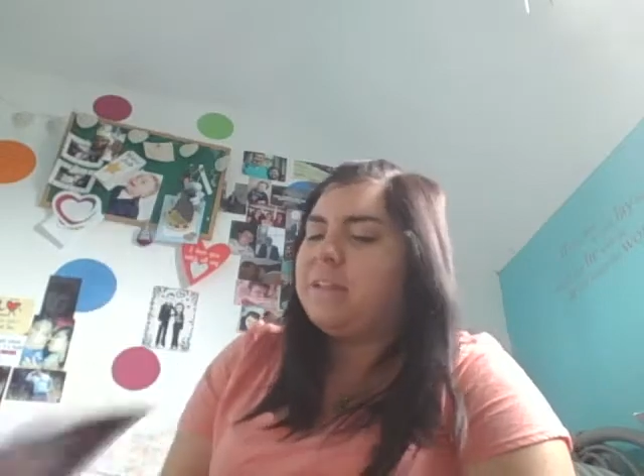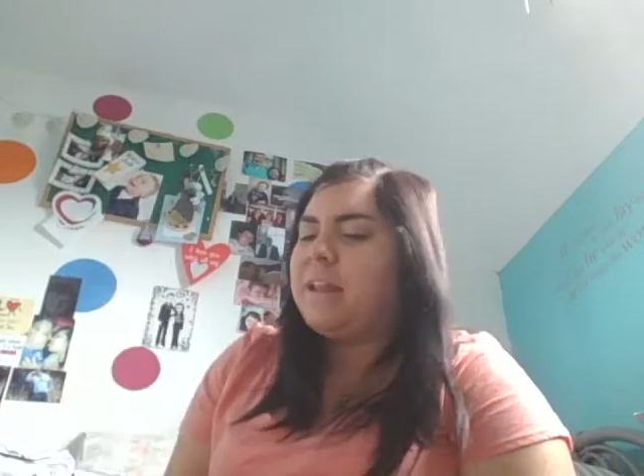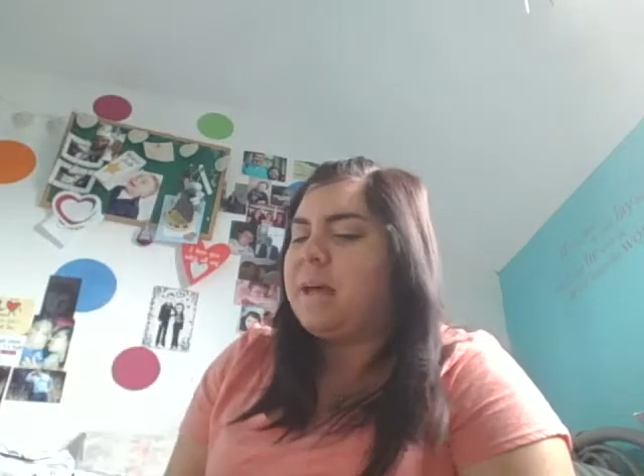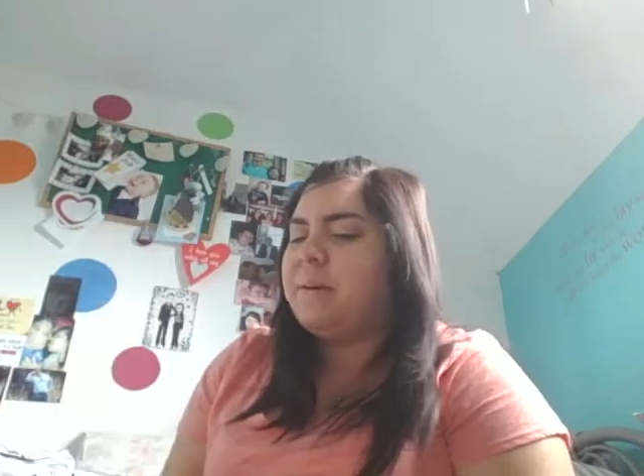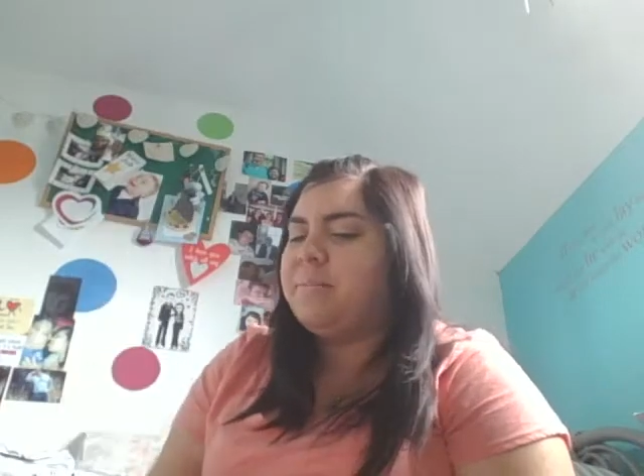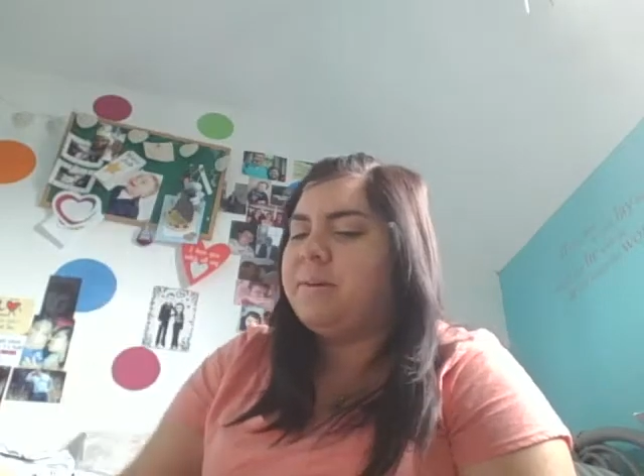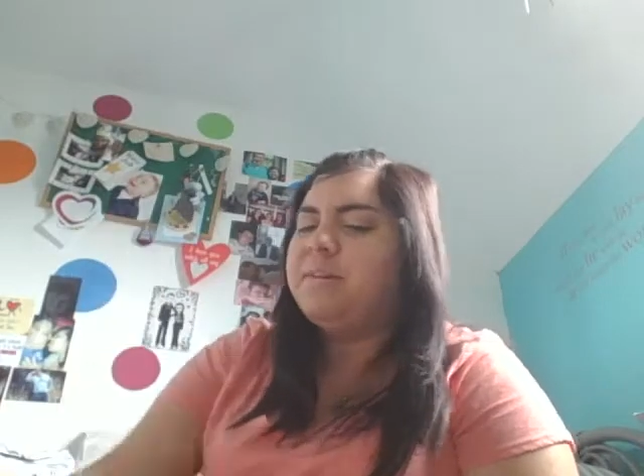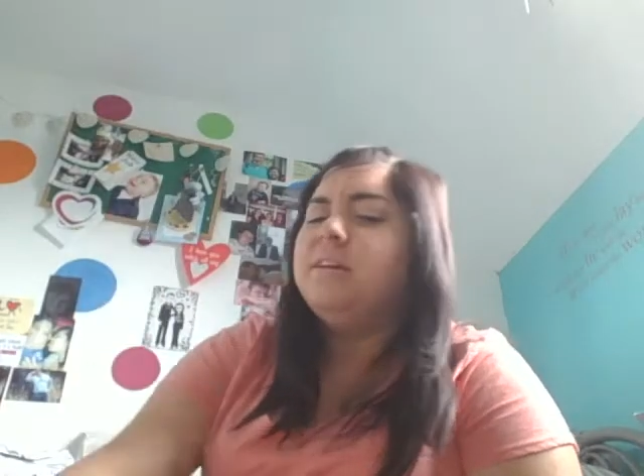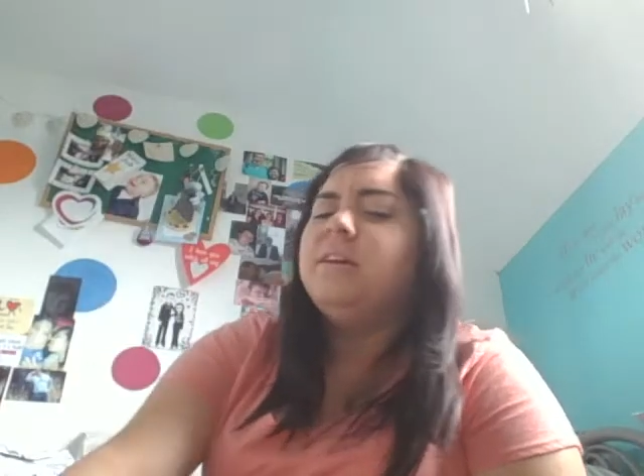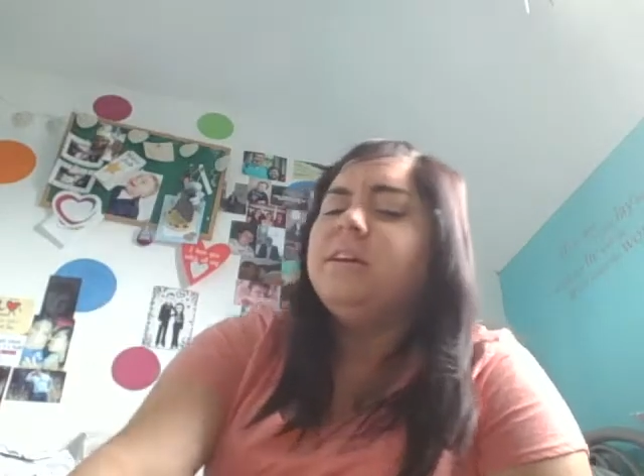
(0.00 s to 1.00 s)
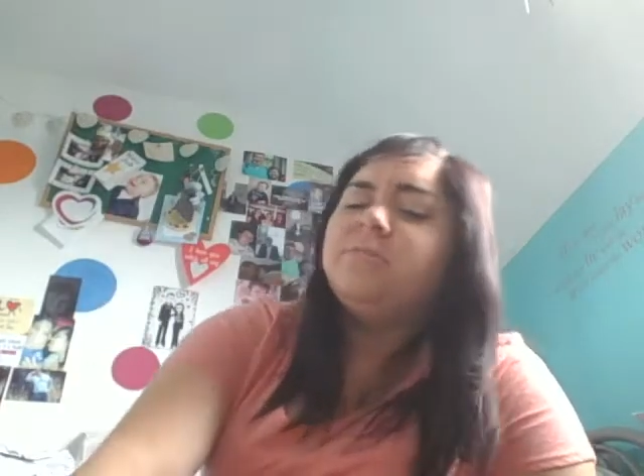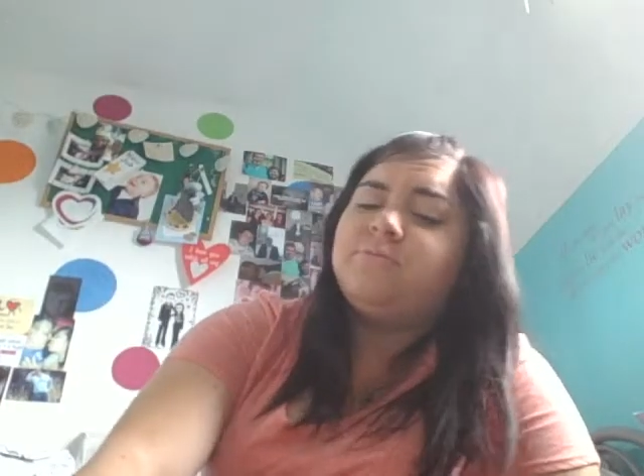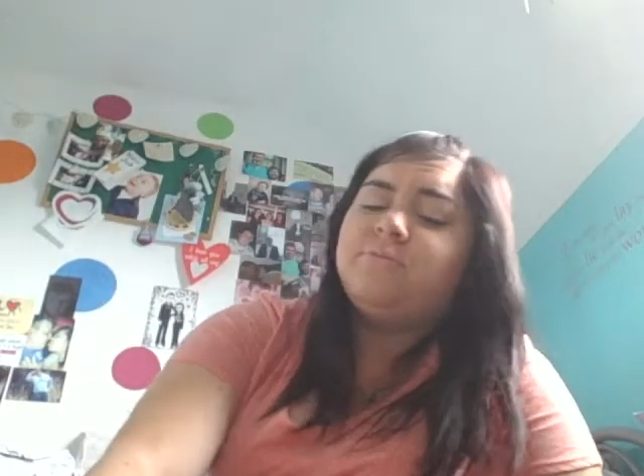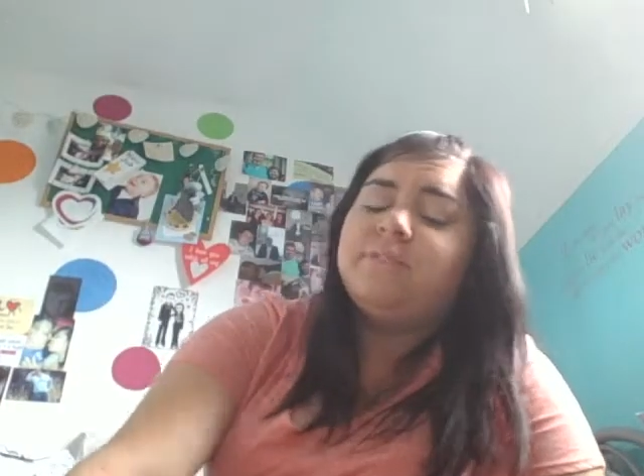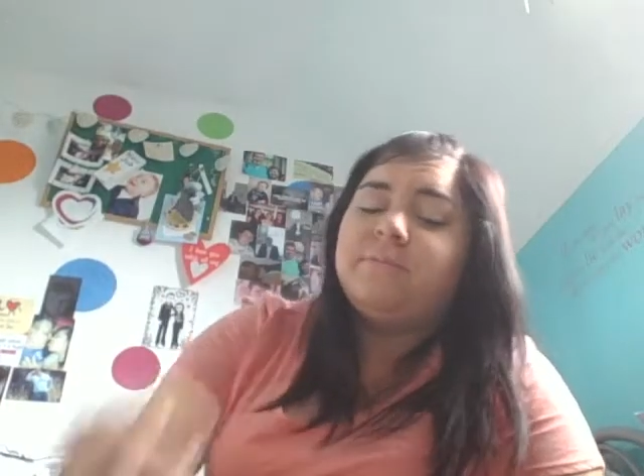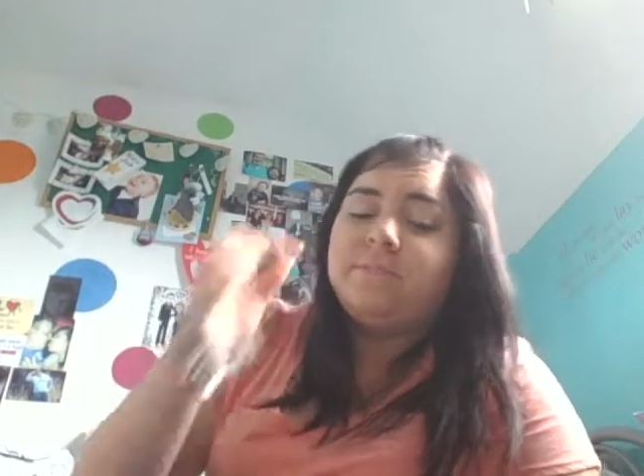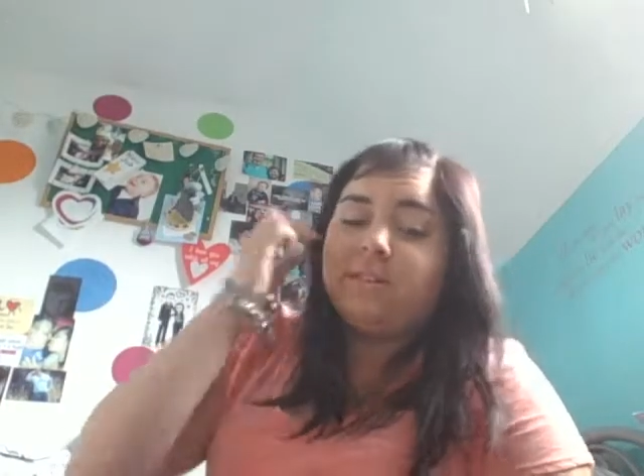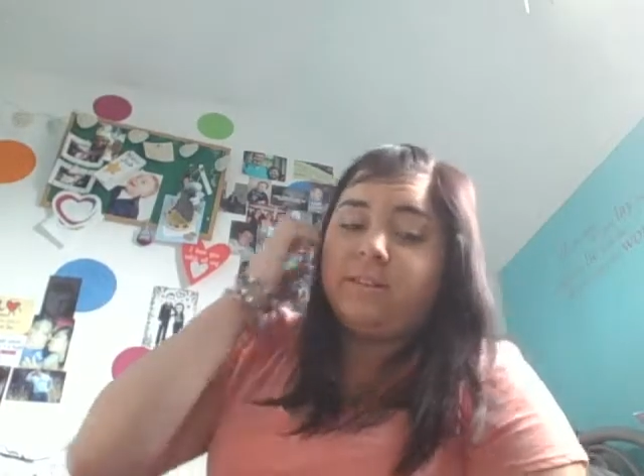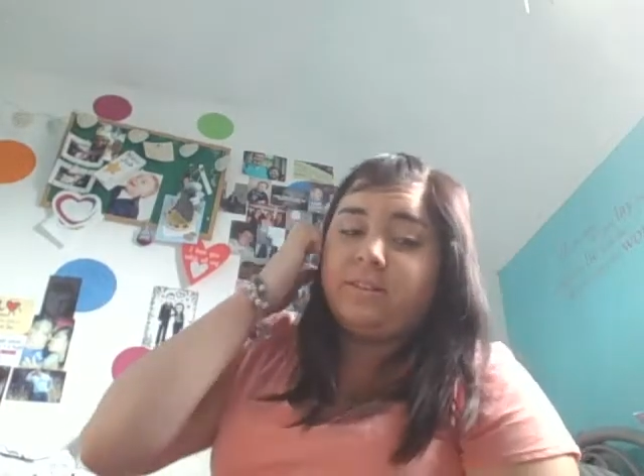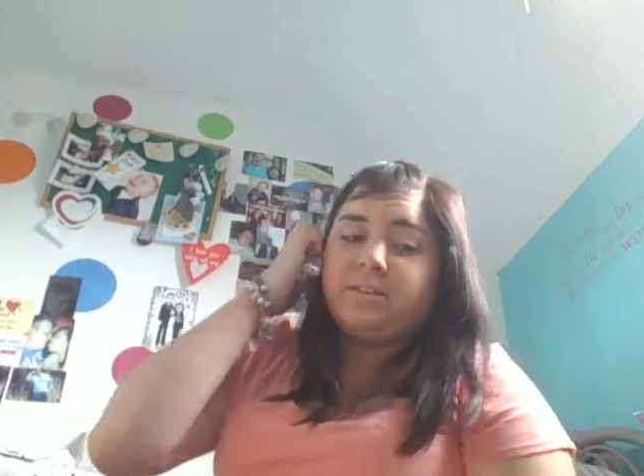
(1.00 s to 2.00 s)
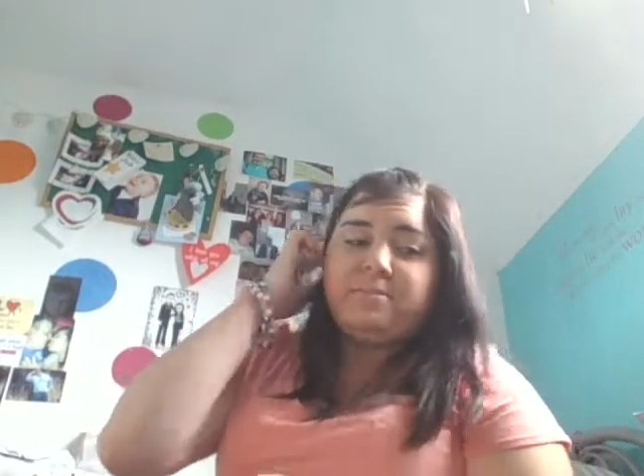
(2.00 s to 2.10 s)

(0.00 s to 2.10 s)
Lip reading: the Lamb. Really, really good.